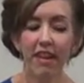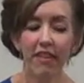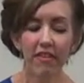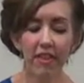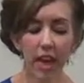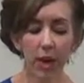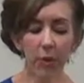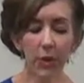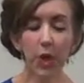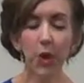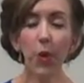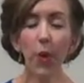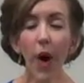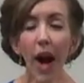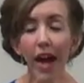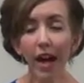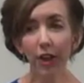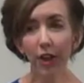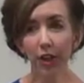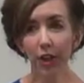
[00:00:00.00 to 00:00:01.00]
they
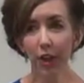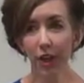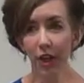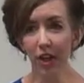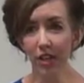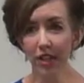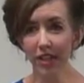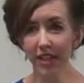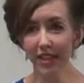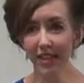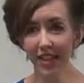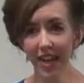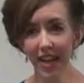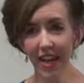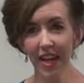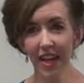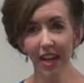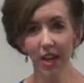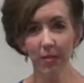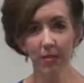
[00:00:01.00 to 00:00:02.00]
required her to
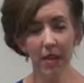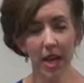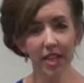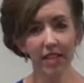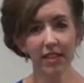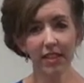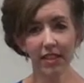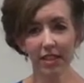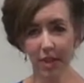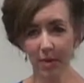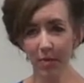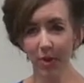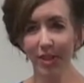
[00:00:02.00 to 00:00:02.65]
take basically